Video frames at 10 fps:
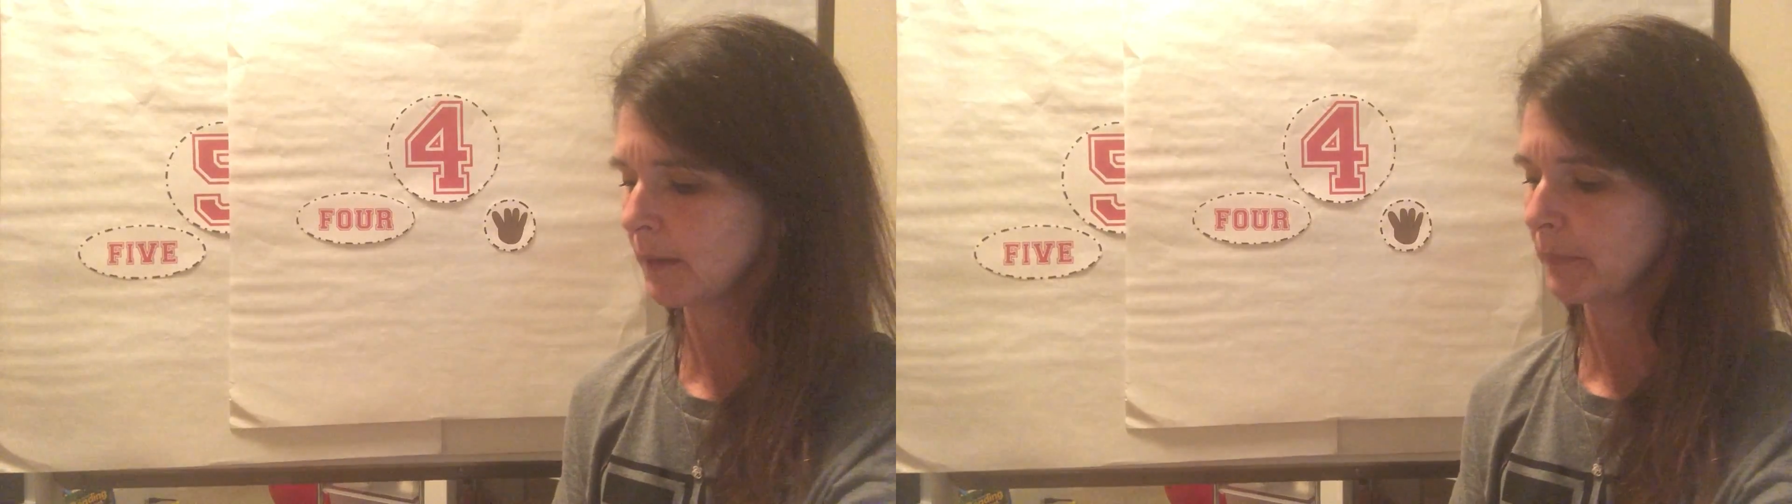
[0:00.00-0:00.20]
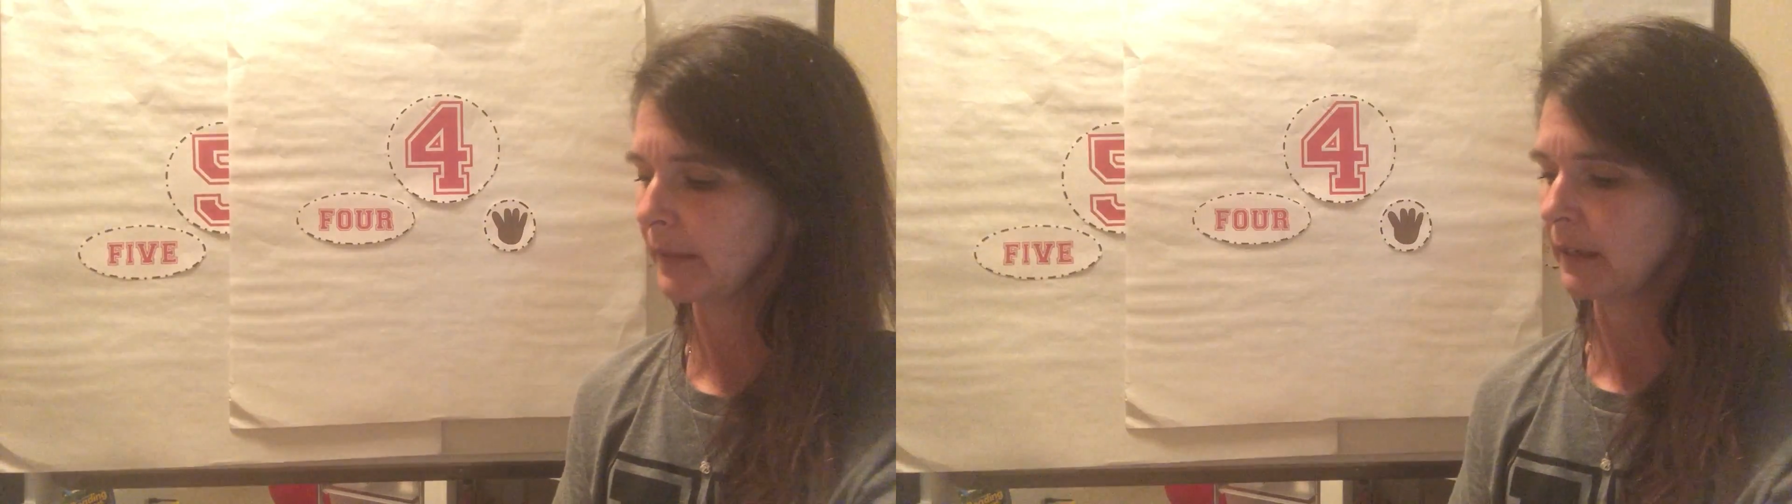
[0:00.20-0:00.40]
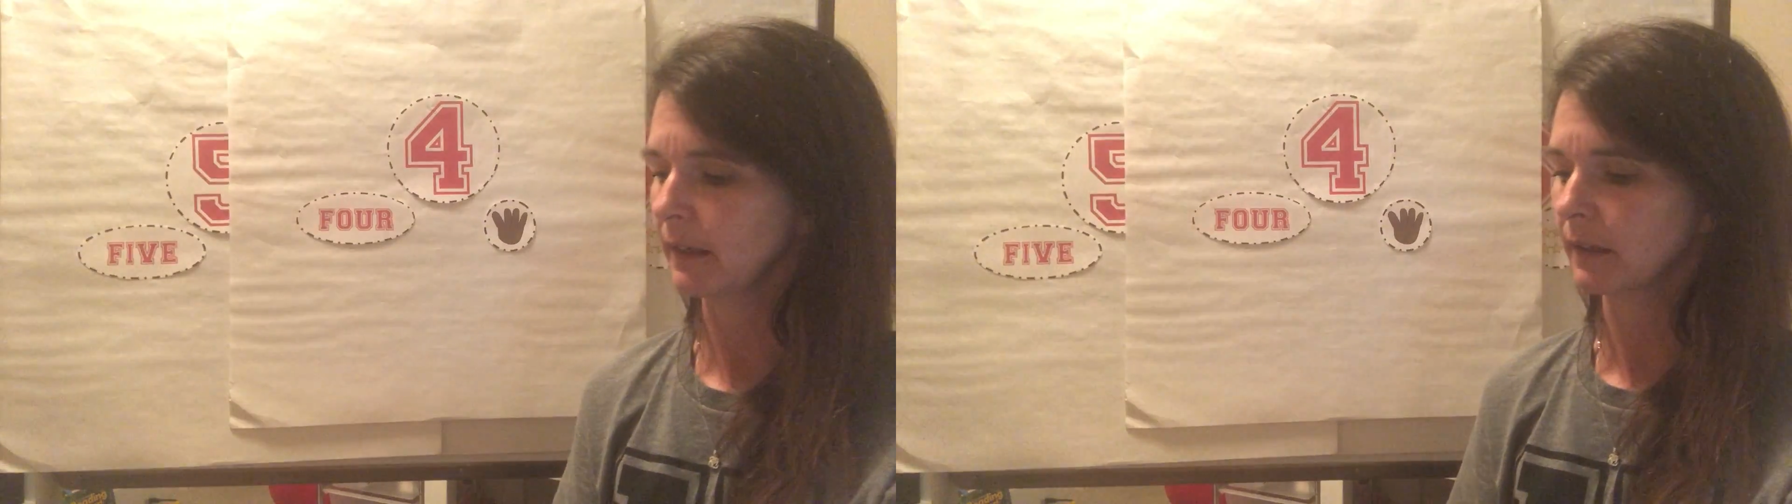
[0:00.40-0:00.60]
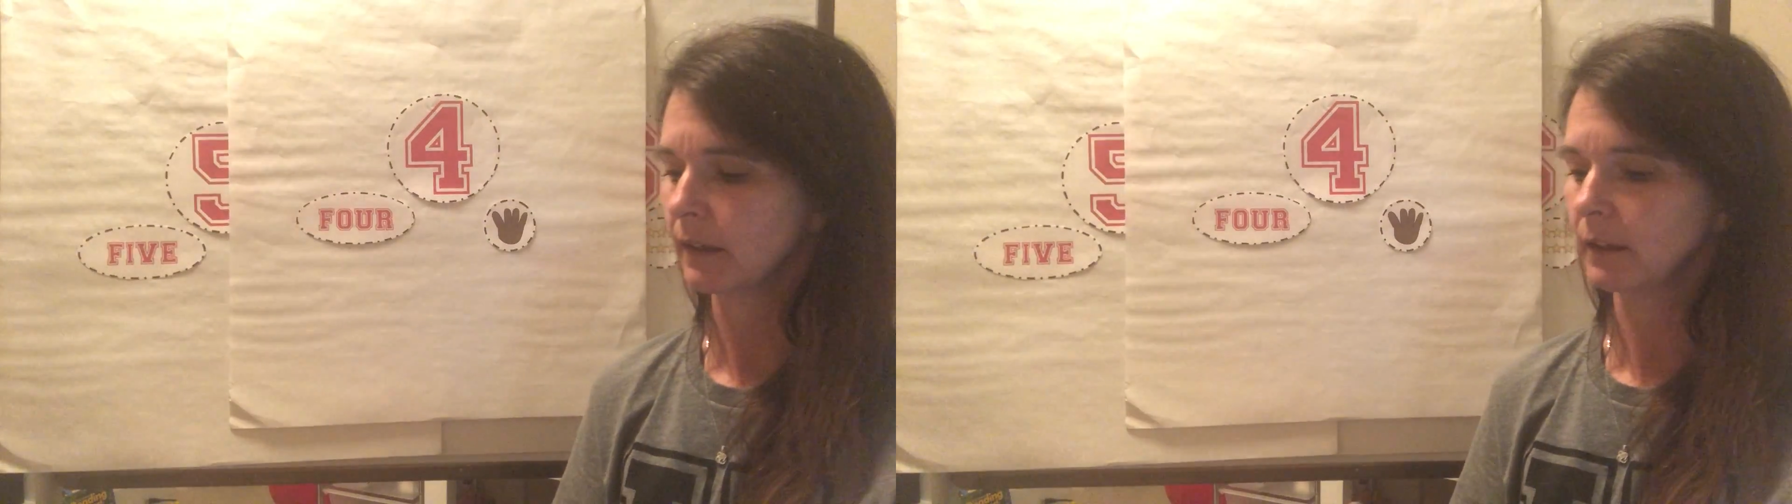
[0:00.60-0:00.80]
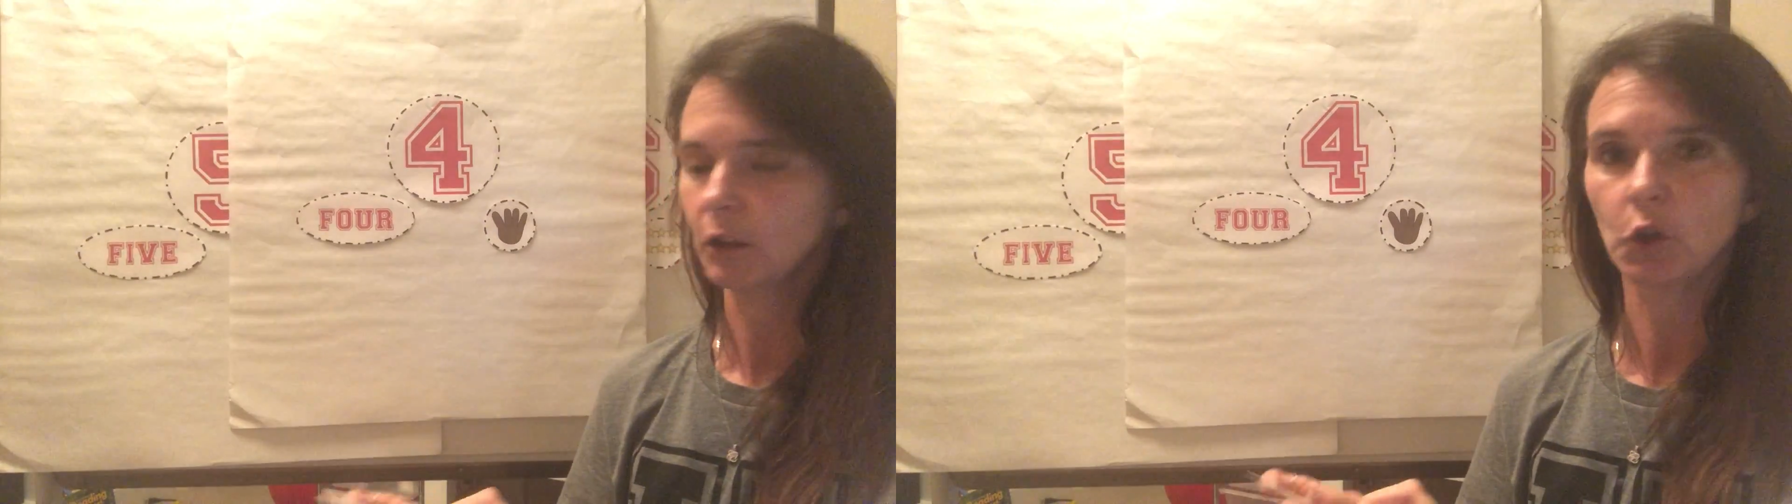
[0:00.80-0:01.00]
something
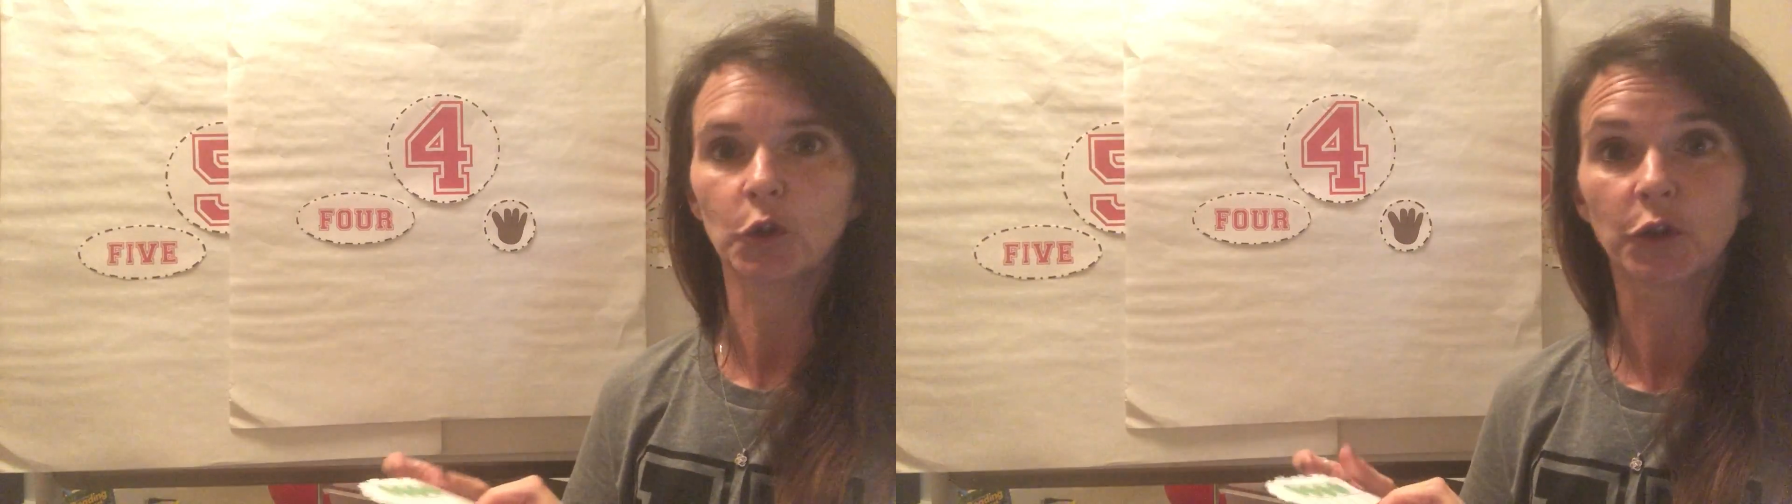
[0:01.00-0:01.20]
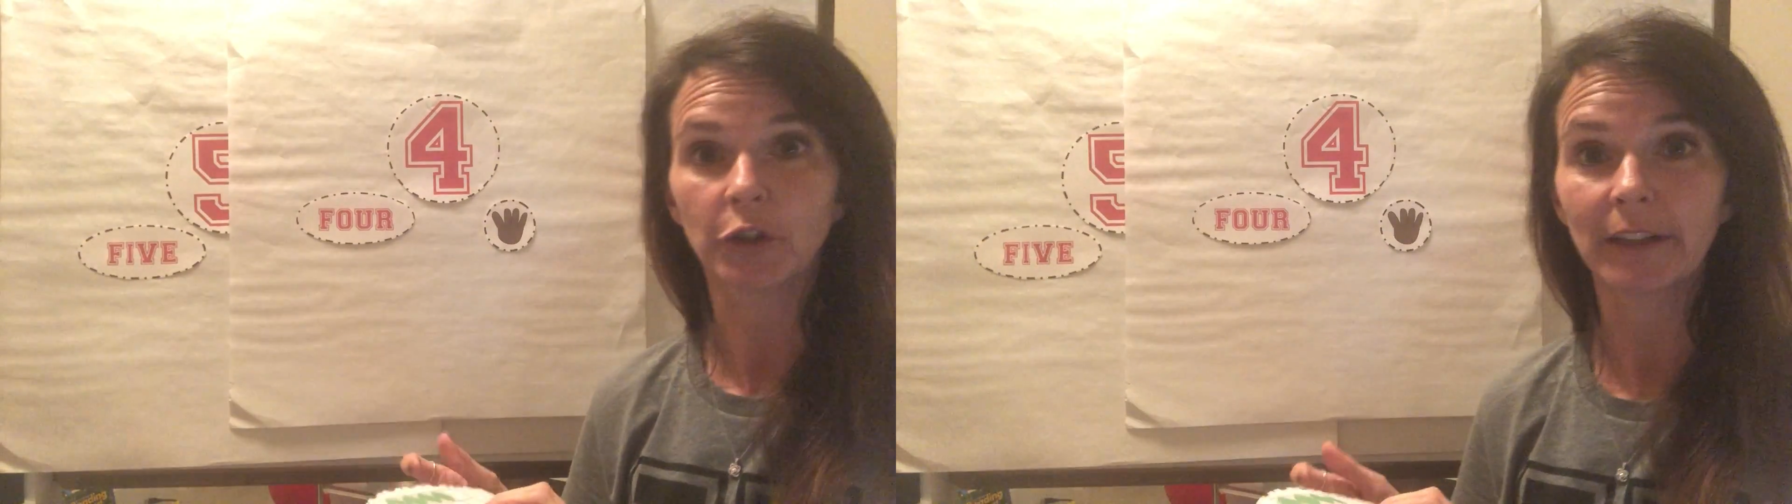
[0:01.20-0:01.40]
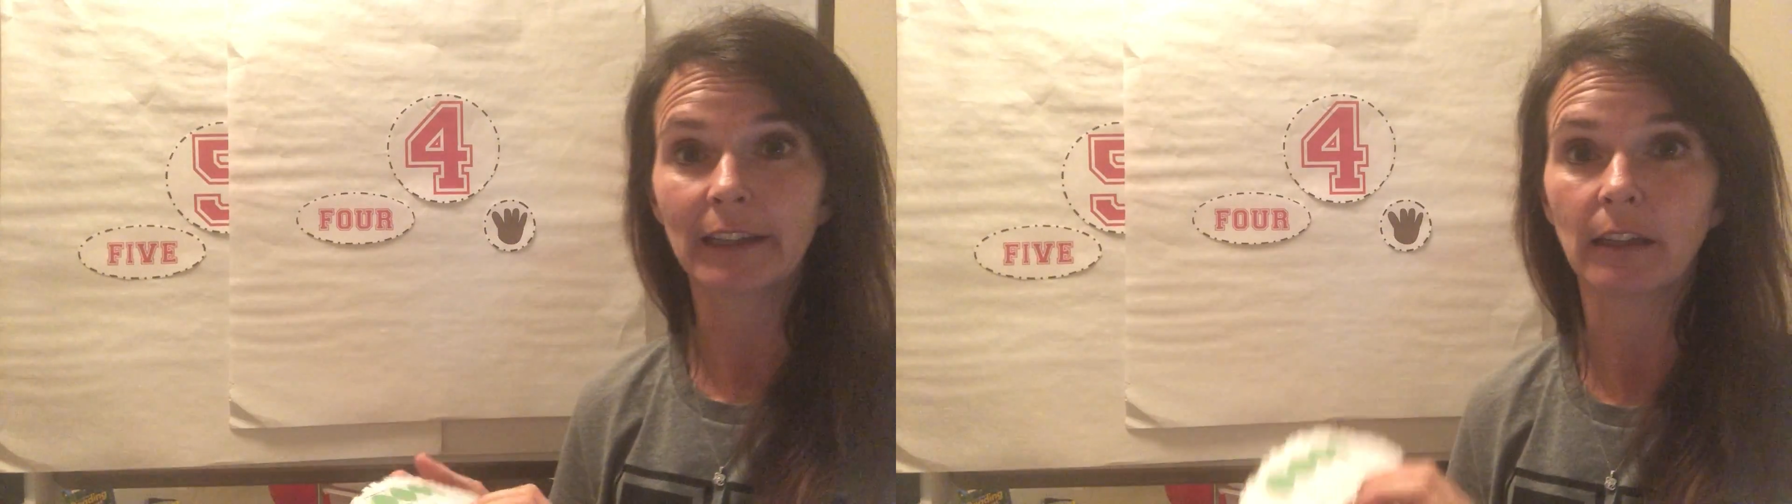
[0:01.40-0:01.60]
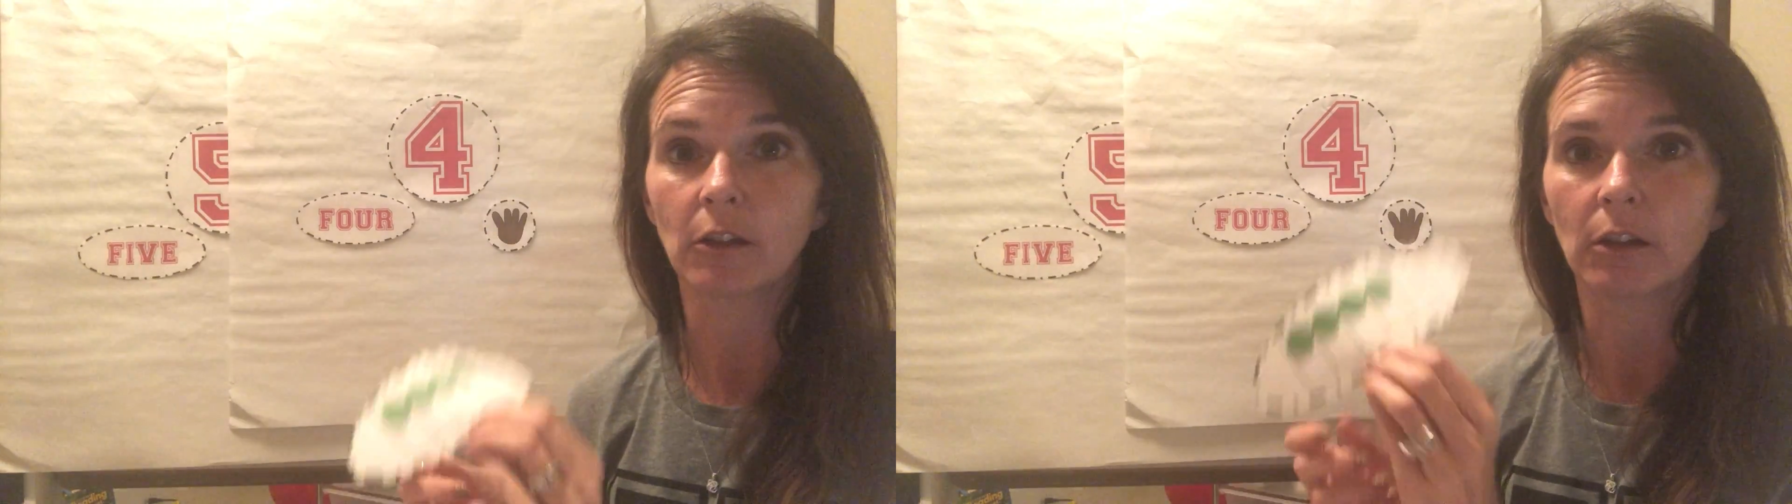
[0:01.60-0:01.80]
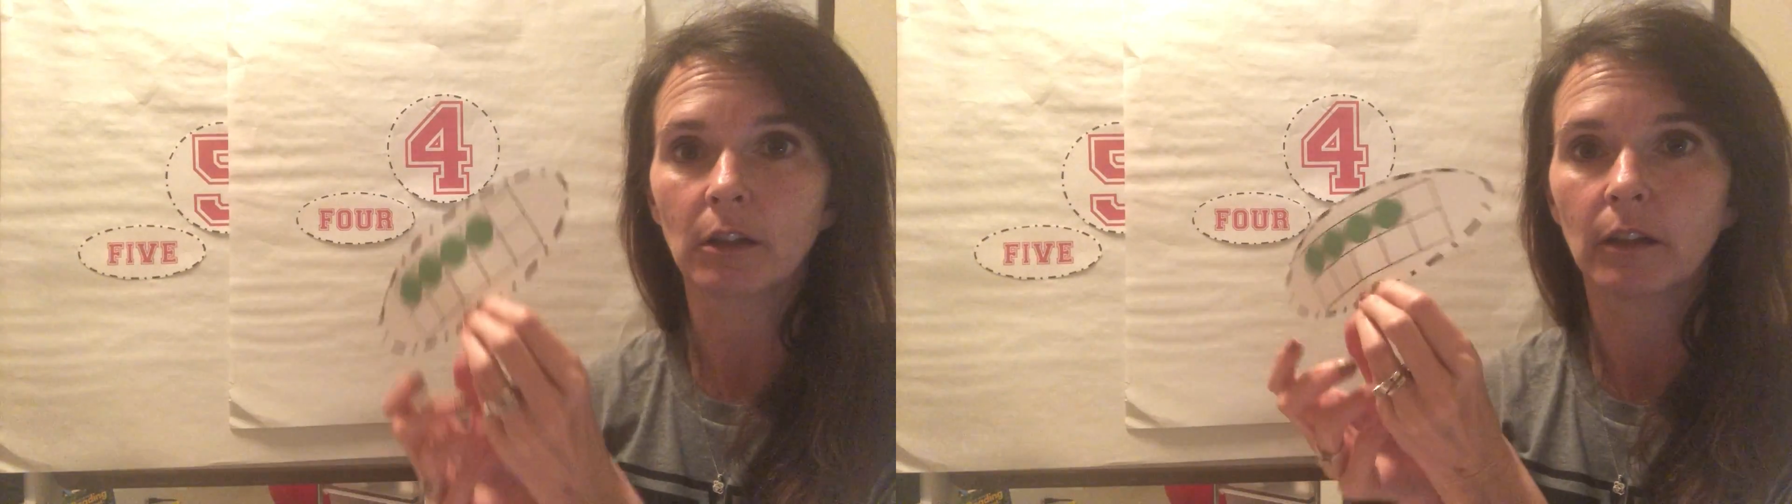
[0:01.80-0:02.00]
a little
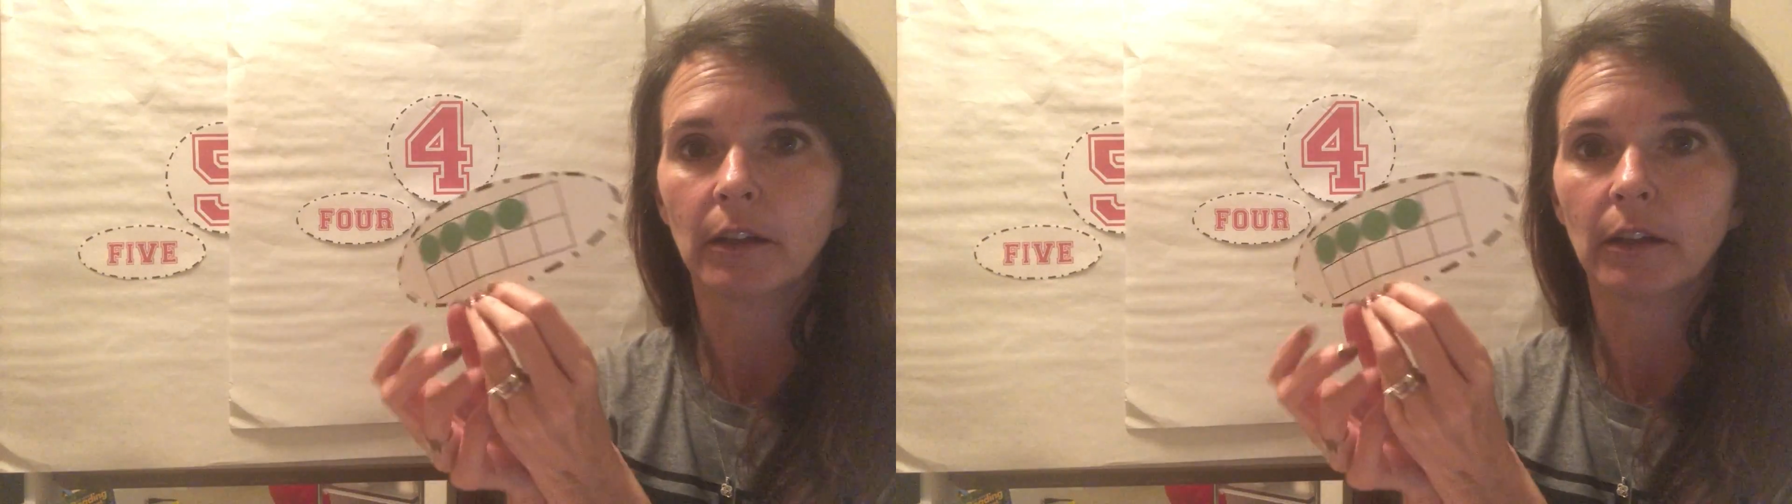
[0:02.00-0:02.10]
trickier.